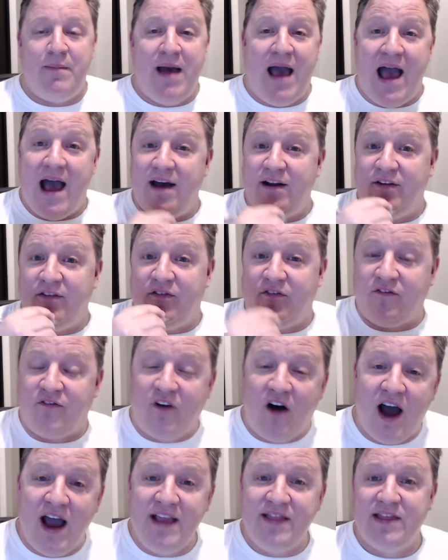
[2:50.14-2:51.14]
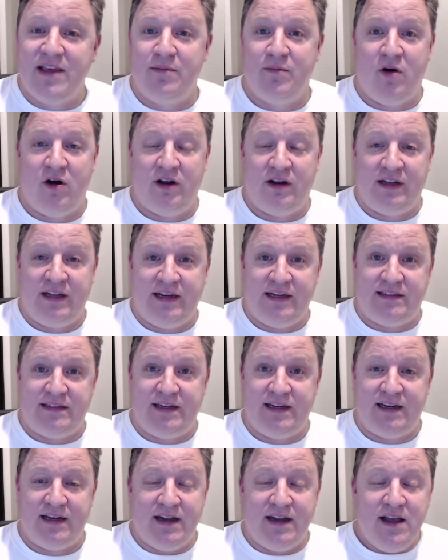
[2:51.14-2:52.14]
how to find them on
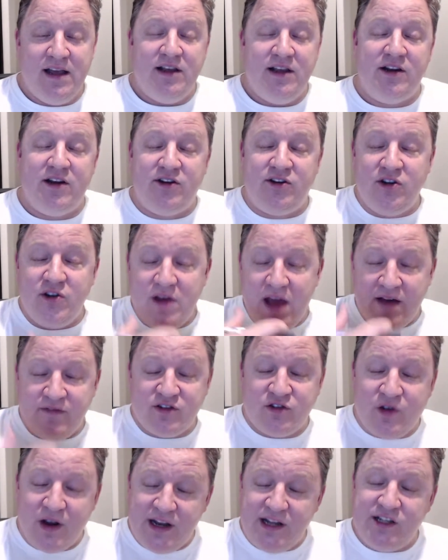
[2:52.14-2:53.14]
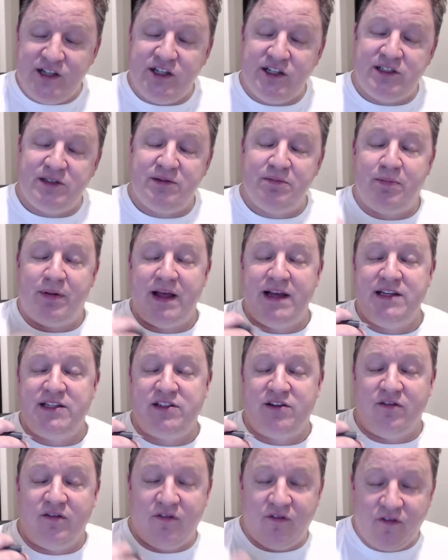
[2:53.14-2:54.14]
LinkedIn? Do you have strategies in place
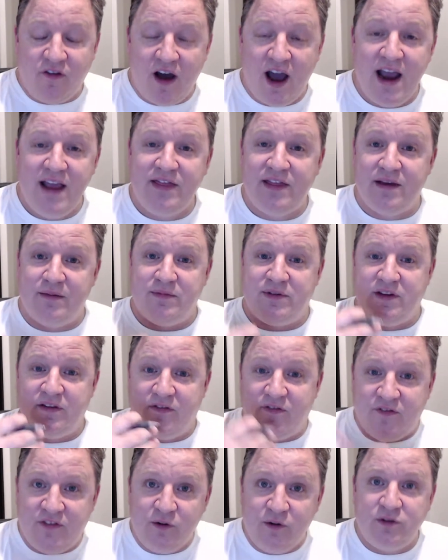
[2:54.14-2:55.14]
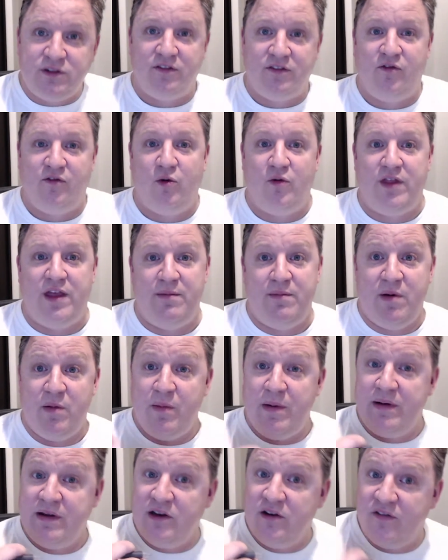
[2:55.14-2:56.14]
to find them, to filter for them?
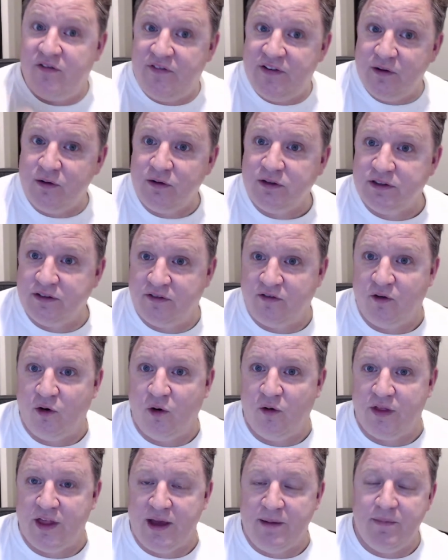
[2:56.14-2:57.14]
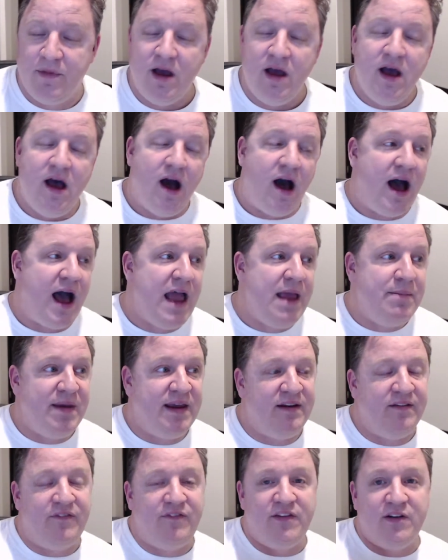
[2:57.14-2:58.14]
And when you filter for them, I
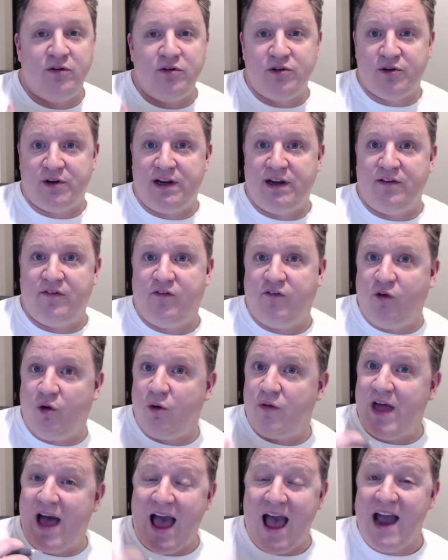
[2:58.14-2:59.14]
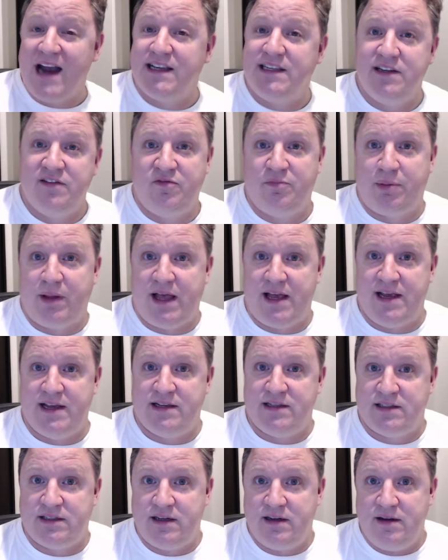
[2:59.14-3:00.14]
mean filtering for the active
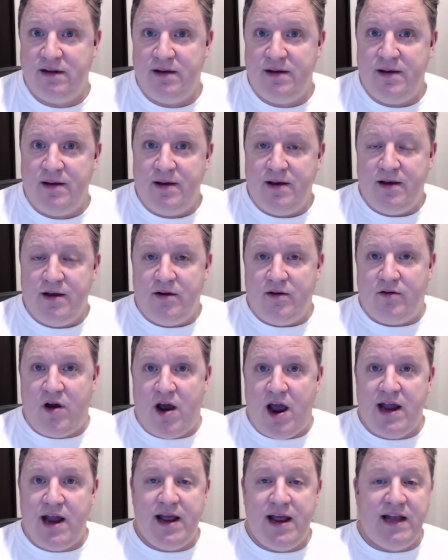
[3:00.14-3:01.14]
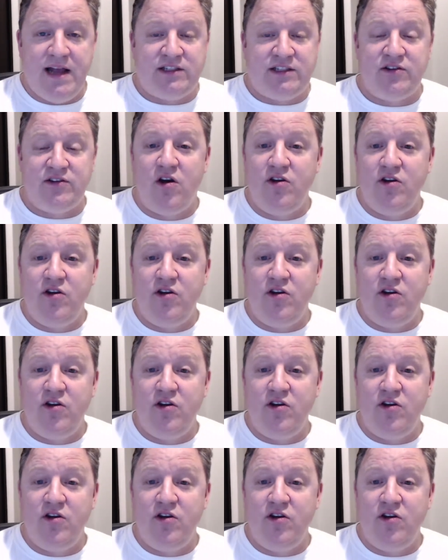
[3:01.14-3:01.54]
players, right? It's